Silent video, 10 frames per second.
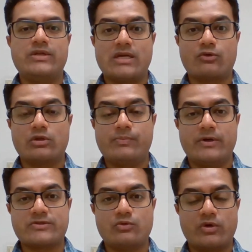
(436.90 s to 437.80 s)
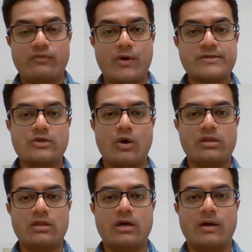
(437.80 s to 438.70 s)
reaching out to the person over a voice
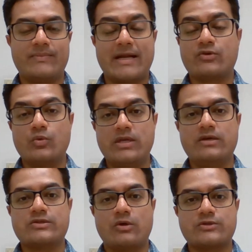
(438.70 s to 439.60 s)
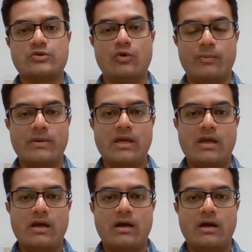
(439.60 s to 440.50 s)
call, that truly is also
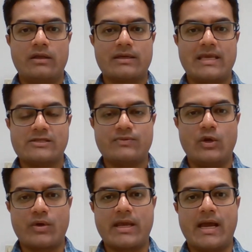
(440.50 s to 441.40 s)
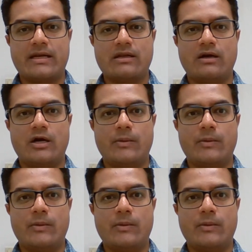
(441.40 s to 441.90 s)
the case we're looking at.